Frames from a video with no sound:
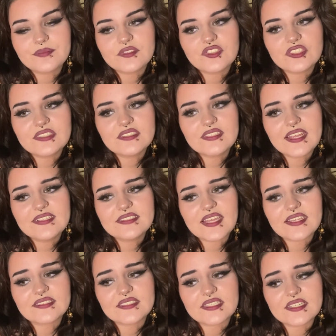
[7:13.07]
Just stay
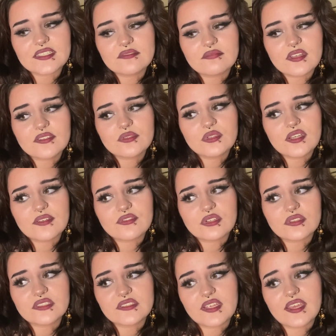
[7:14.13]
sexy, that's all I've got
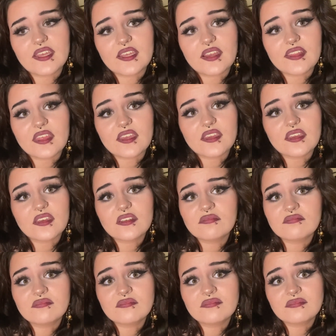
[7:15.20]
to say, I think.
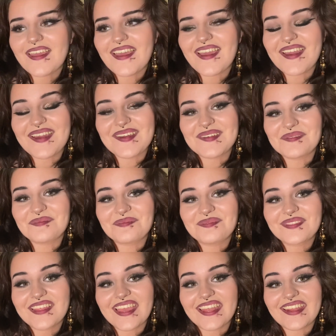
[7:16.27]
And
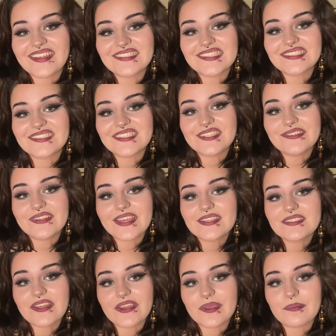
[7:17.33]
I shall see you next
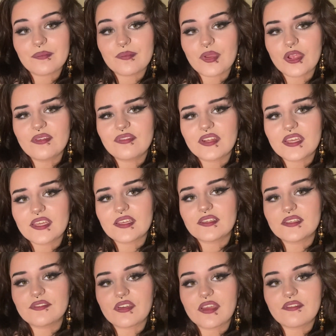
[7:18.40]
time, hopefully,
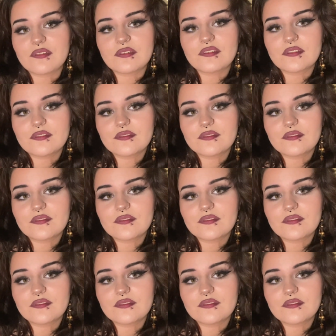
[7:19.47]
if I haven't,